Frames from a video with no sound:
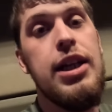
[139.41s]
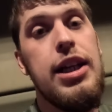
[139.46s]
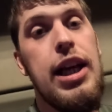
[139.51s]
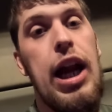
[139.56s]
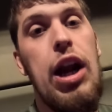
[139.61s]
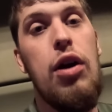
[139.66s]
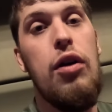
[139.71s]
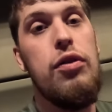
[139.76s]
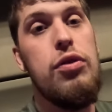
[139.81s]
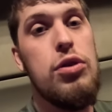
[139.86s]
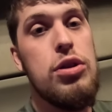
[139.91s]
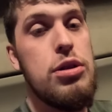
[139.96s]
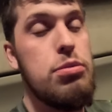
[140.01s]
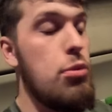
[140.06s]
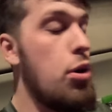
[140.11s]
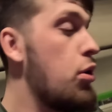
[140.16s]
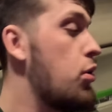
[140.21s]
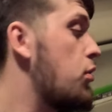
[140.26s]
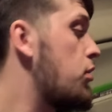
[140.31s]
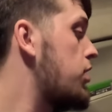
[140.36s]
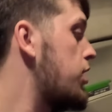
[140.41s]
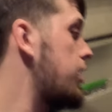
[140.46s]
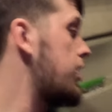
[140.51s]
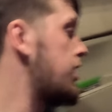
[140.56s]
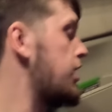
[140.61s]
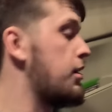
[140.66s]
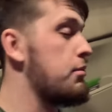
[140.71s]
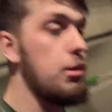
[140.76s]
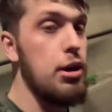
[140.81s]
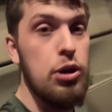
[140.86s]
And hopefully tomorrow
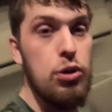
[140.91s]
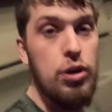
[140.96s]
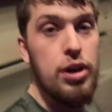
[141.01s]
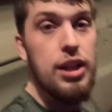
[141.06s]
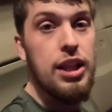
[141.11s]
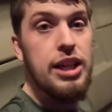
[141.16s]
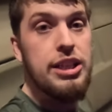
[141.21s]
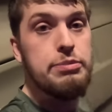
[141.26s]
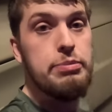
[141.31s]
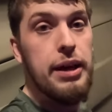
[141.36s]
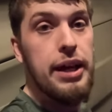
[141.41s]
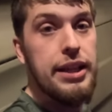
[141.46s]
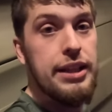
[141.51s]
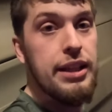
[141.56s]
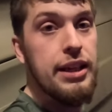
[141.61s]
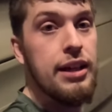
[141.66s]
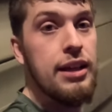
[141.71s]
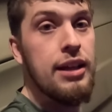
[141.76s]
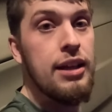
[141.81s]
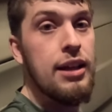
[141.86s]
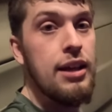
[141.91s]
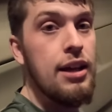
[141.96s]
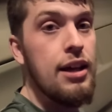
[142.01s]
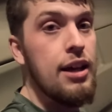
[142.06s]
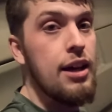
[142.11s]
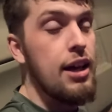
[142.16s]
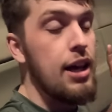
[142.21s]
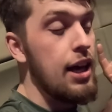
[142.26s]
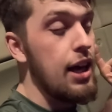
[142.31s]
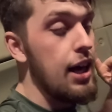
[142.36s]
I'm going to go into this bed
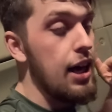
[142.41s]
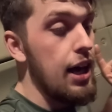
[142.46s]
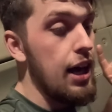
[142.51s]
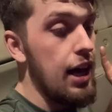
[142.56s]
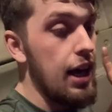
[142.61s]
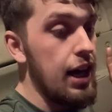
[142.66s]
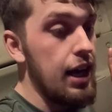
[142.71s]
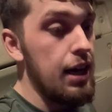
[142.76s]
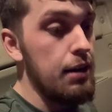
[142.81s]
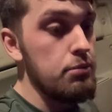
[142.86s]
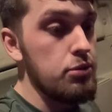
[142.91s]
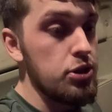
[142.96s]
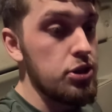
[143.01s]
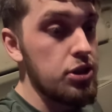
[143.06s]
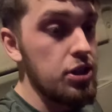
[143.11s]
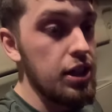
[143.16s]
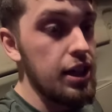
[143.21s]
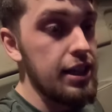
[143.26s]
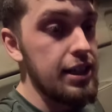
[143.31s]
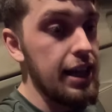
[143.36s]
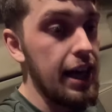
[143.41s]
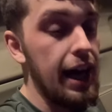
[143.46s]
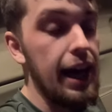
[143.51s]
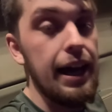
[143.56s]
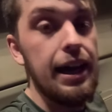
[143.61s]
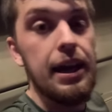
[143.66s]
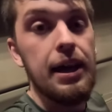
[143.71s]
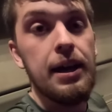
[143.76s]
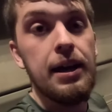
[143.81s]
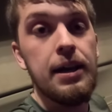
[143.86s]
and I'm just going to die.